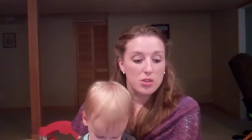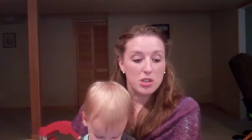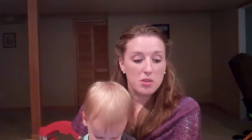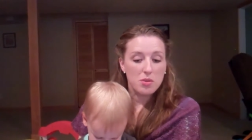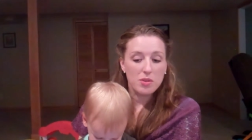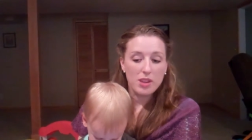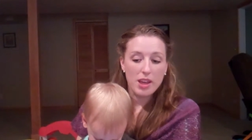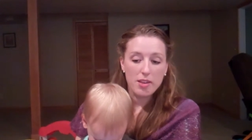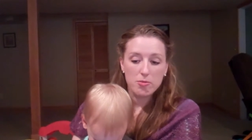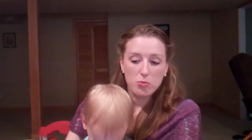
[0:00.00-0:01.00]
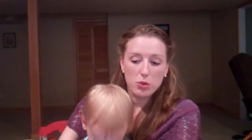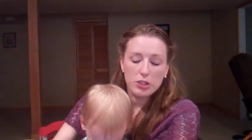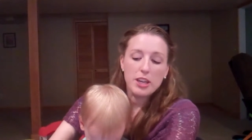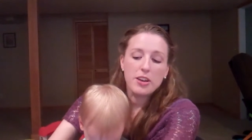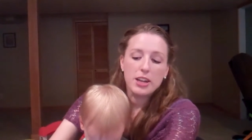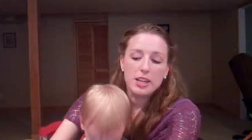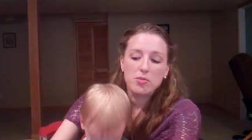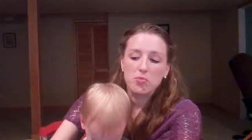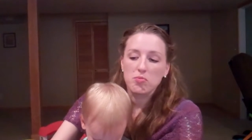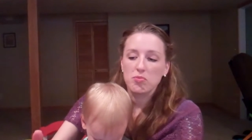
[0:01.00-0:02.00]
So, working on
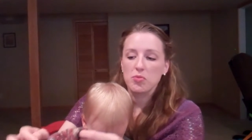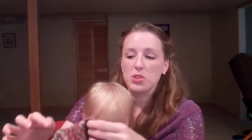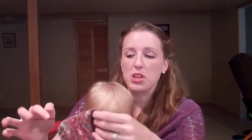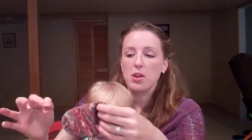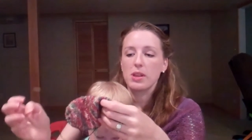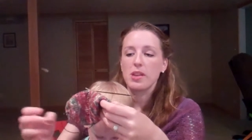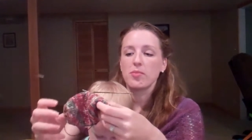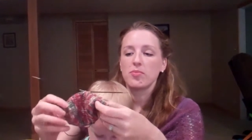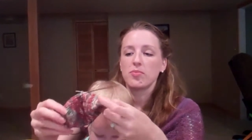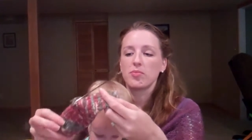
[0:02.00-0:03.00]
it, slowly.